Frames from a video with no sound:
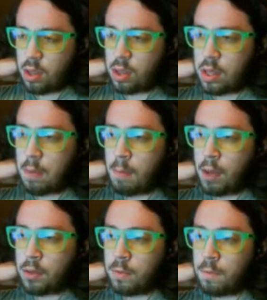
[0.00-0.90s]
the
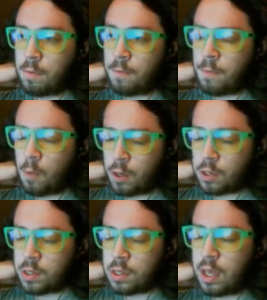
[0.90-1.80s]
amount of
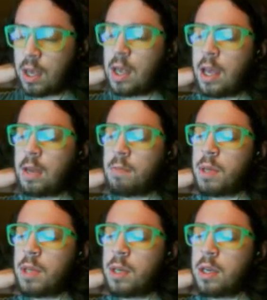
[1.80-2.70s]
force that can
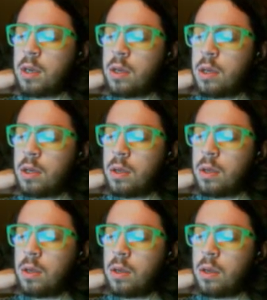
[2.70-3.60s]
be
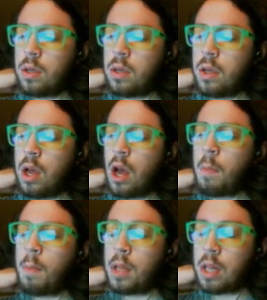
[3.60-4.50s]

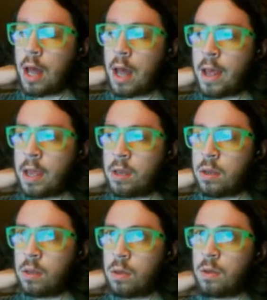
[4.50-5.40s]
applied
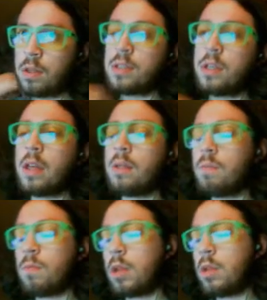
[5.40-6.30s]
because I,
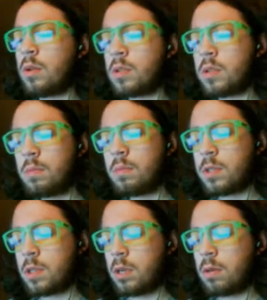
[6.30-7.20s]
uh, there's some
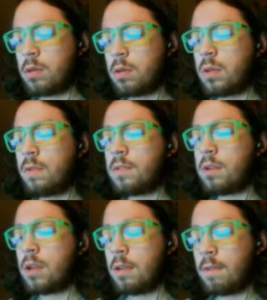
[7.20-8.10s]
standard service
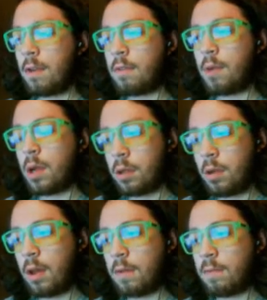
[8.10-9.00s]
rating for every rail you
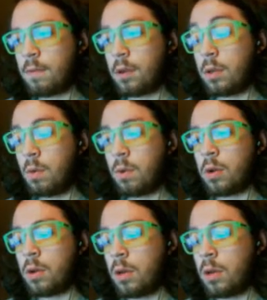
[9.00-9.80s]
have or you order.